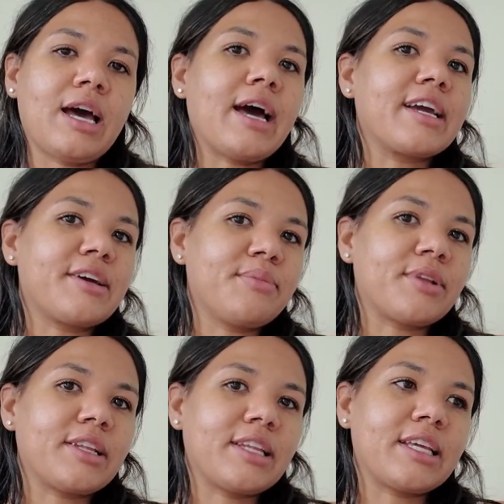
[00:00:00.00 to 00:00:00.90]
I
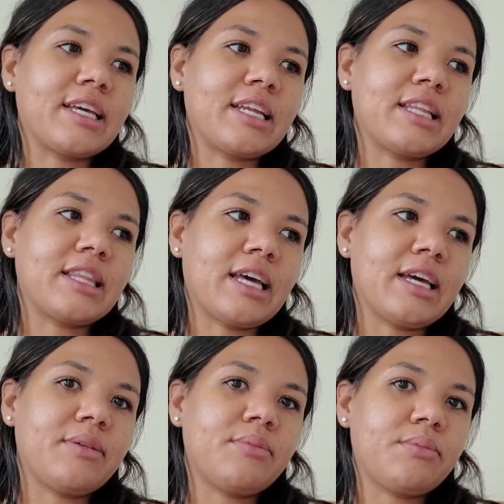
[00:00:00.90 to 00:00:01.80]
completely get it,
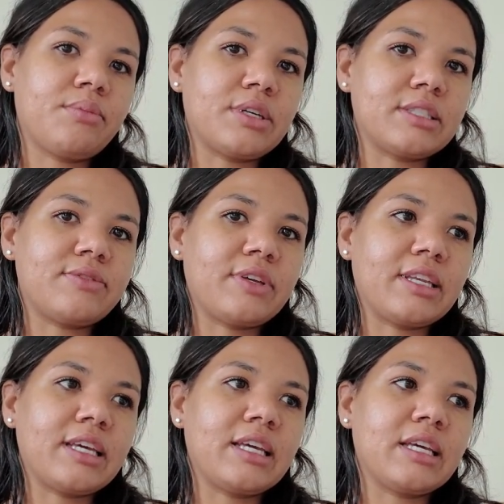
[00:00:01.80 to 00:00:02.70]
that
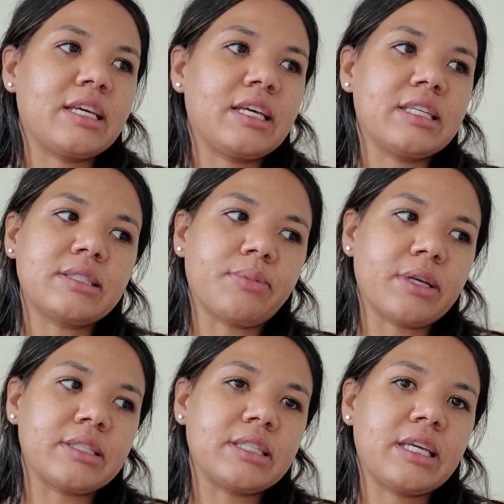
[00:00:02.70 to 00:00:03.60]
breastfeeding is a
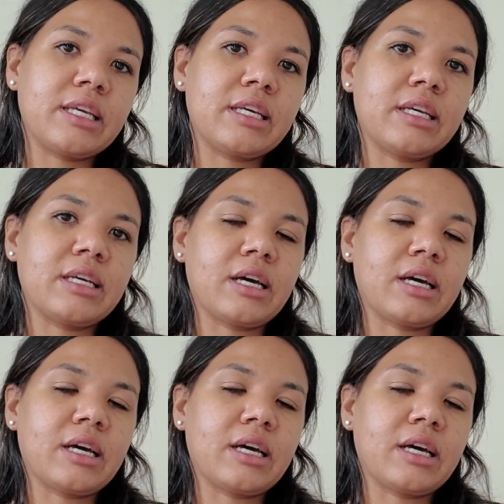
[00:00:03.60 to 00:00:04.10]
blessing,